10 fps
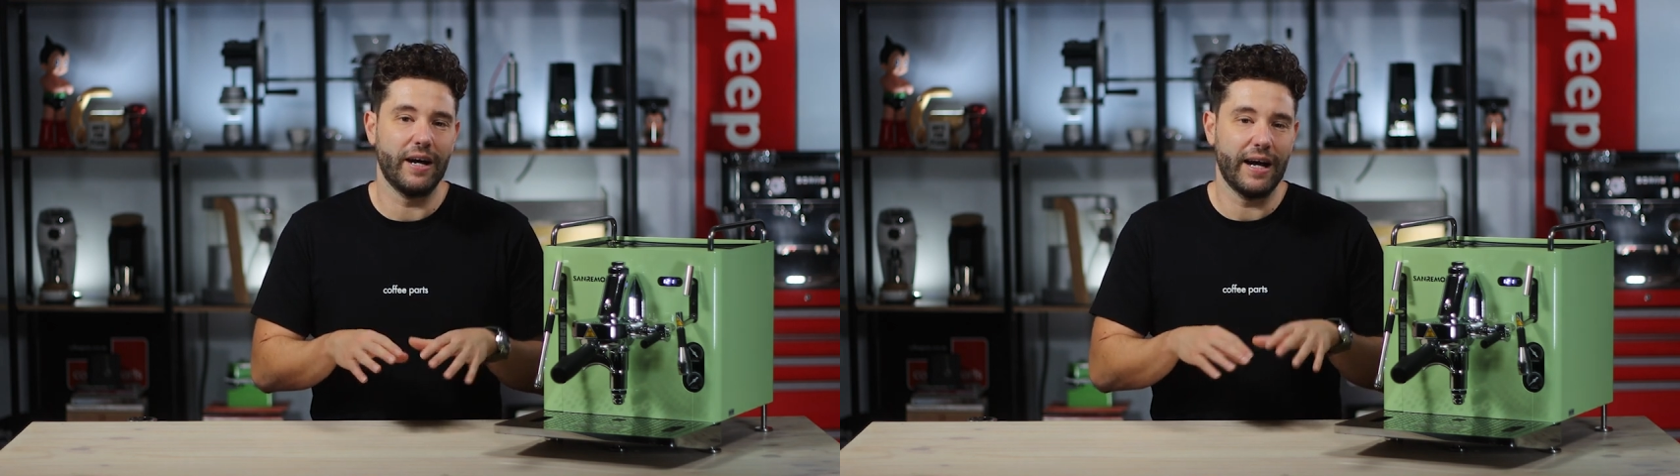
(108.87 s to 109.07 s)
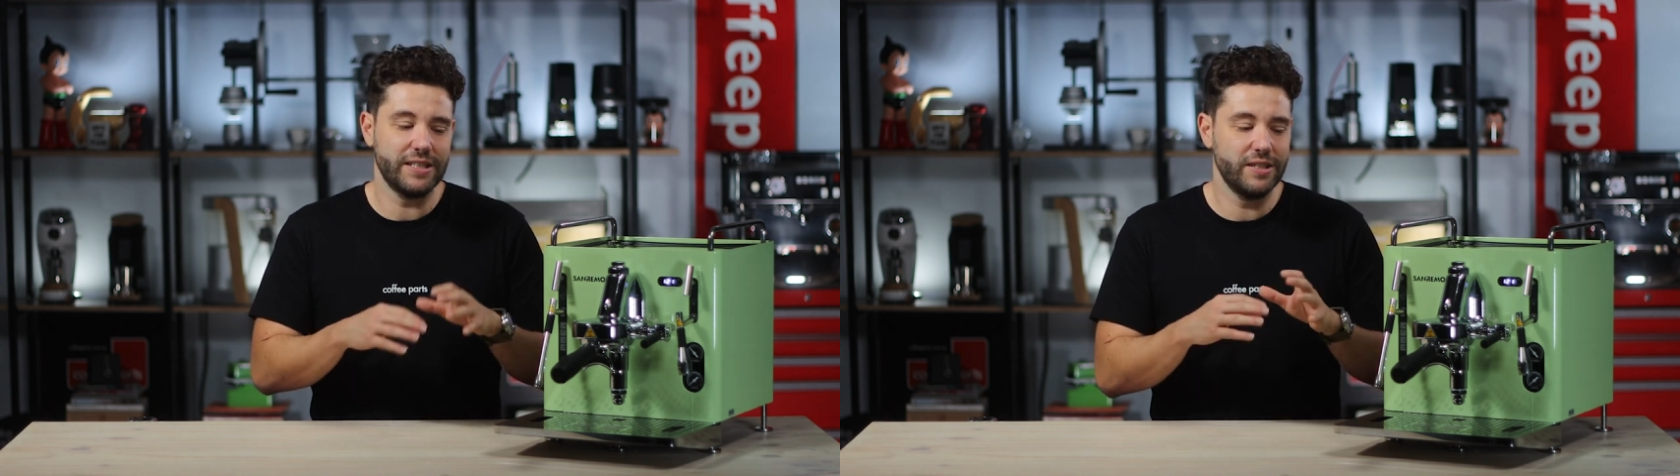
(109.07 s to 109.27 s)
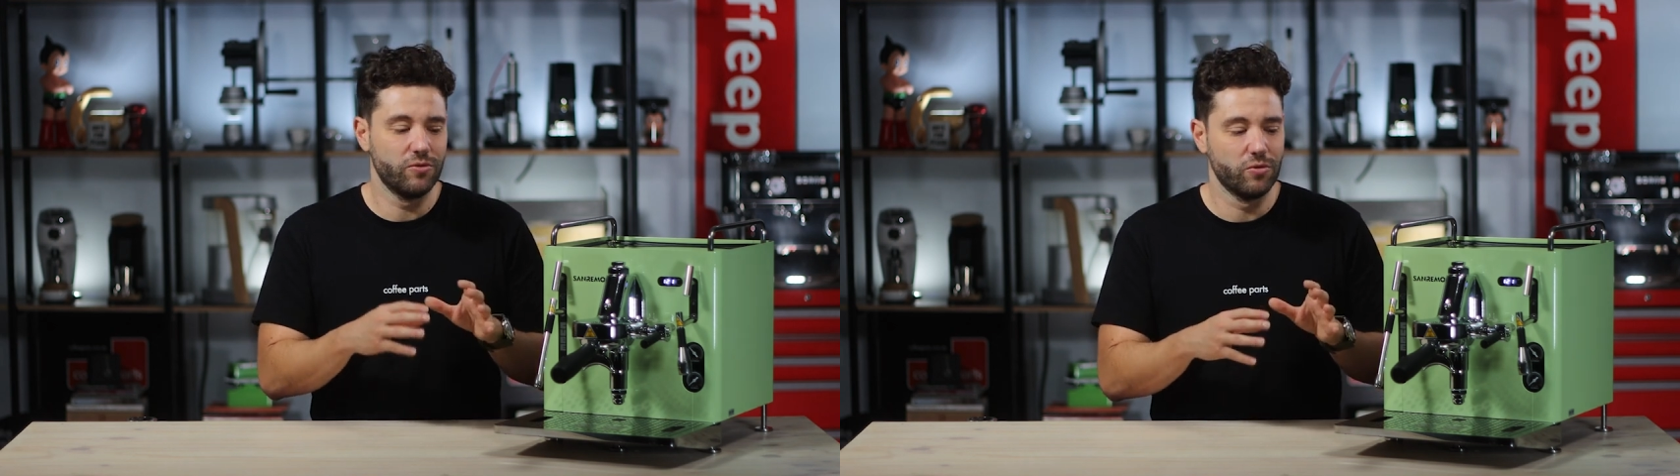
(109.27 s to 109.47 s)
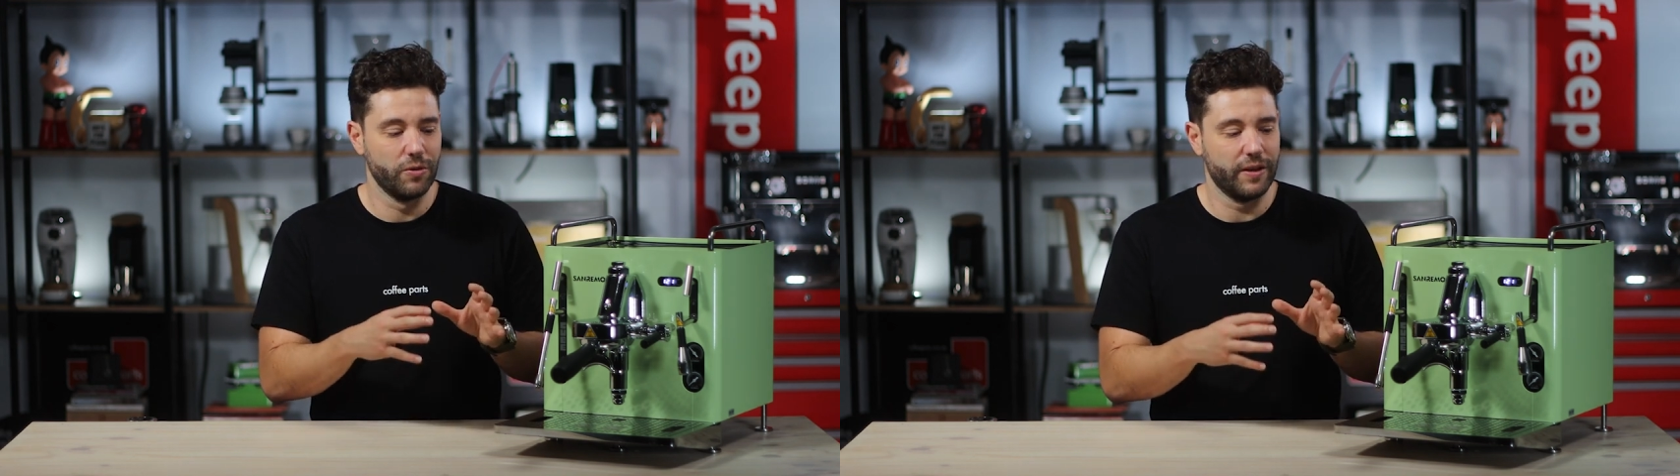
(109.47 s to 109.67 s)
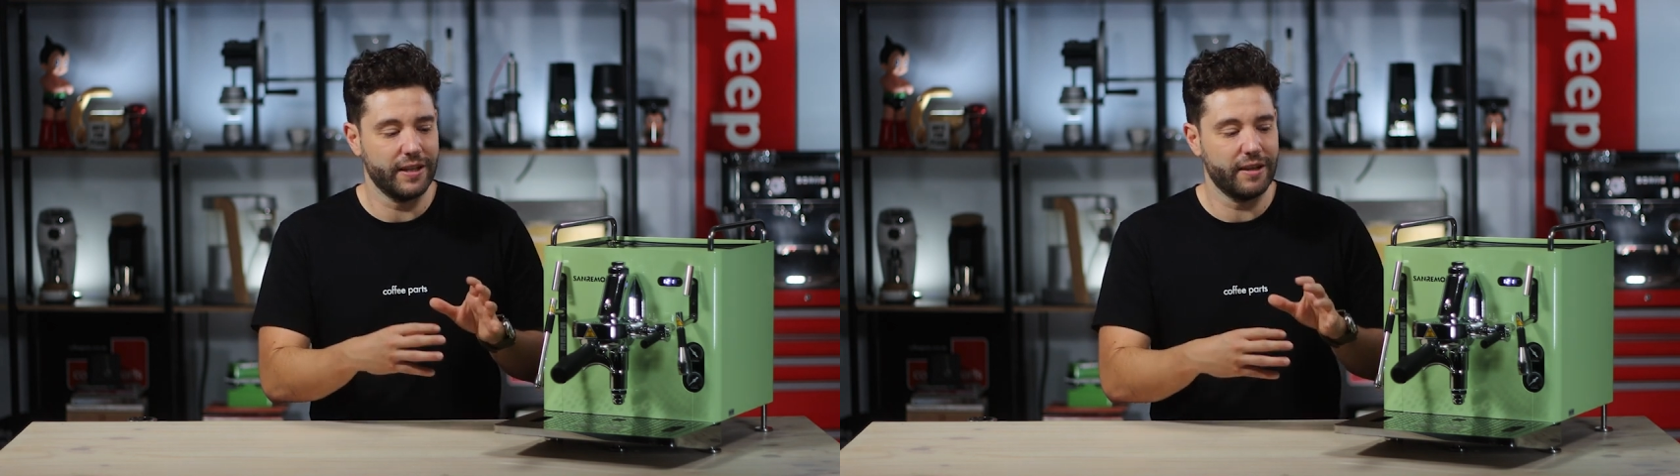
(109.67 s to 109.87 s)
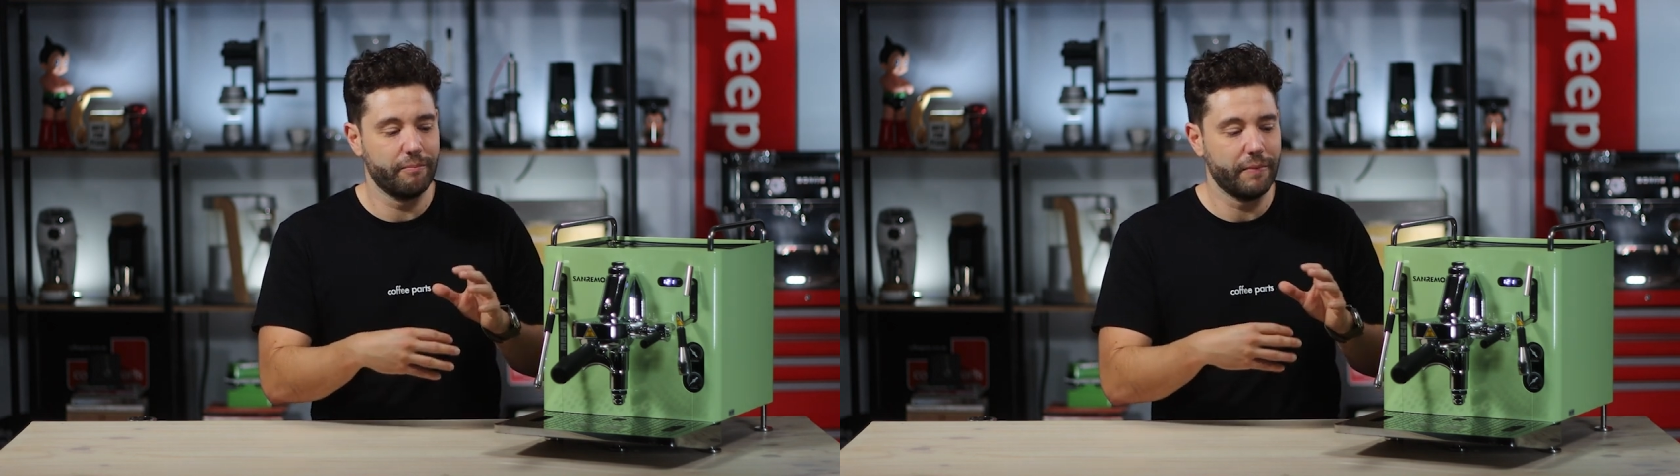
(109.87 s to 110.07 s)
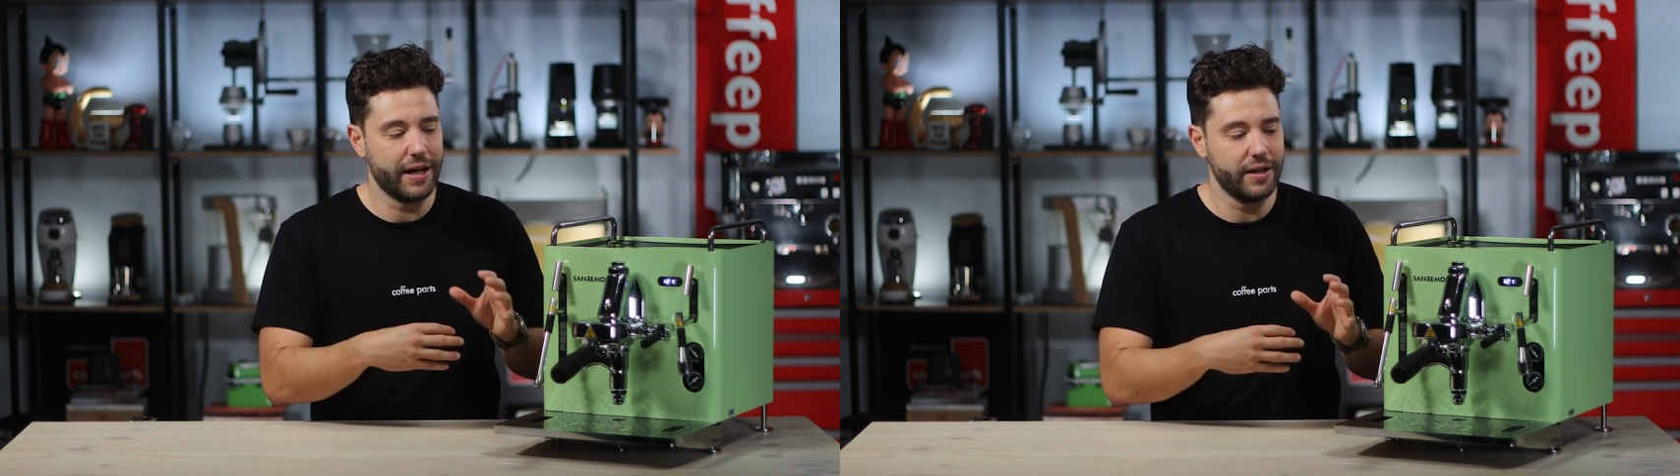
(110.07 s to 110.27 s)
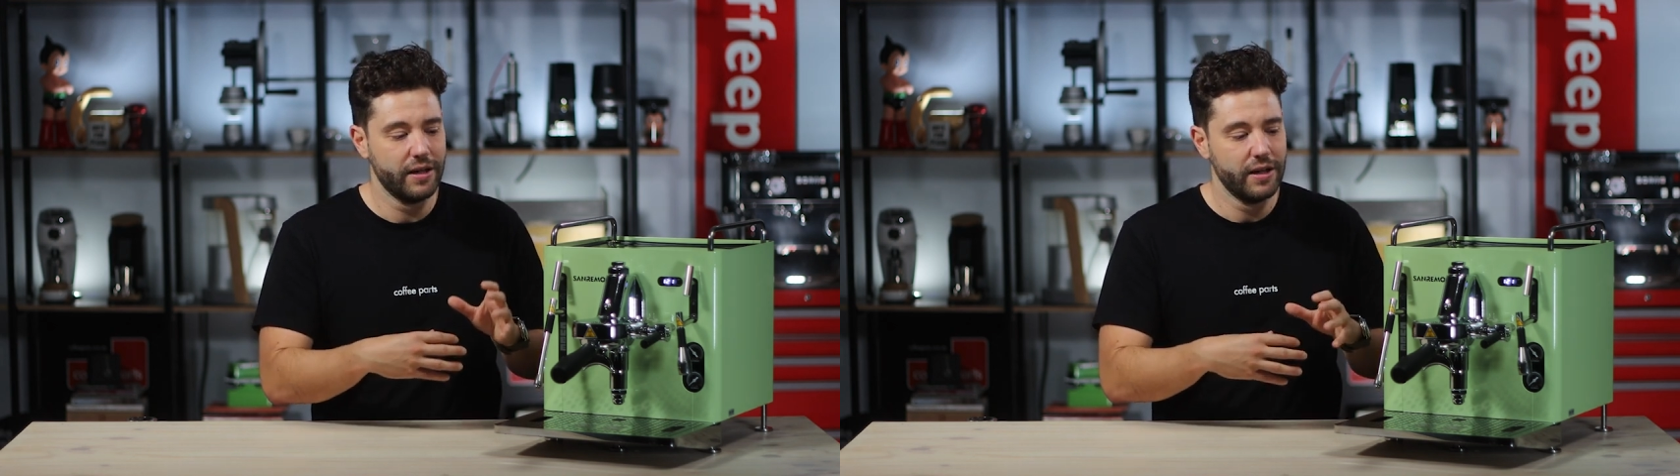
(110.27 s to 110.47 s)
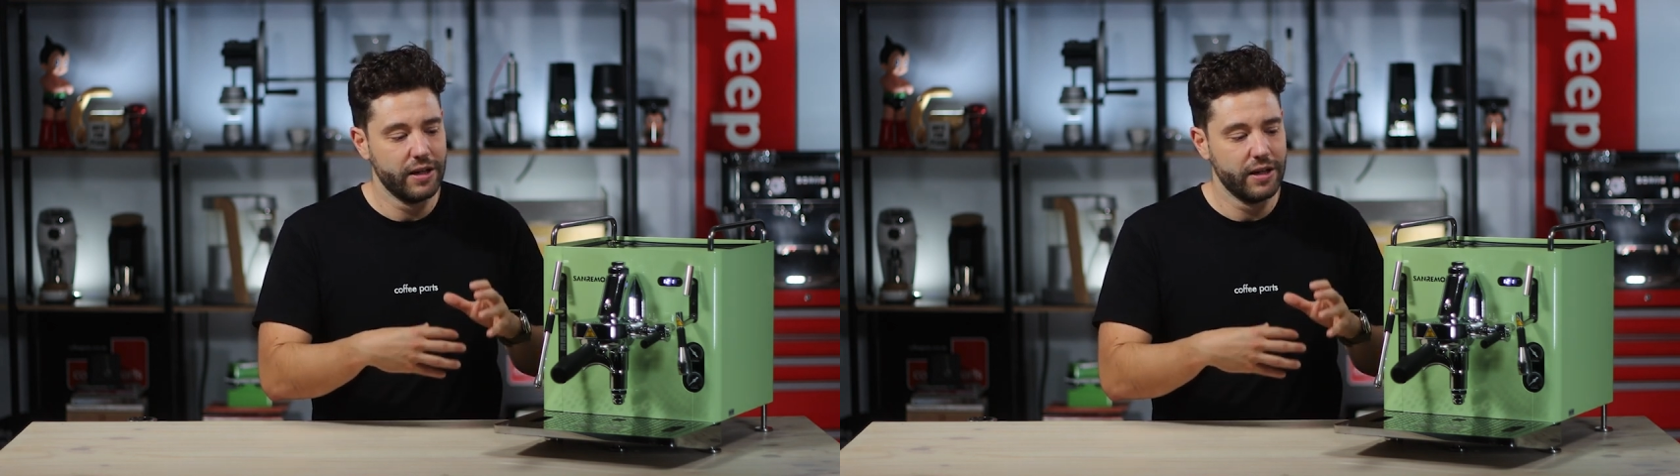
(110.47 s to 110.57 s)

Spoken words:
I actually do think they've made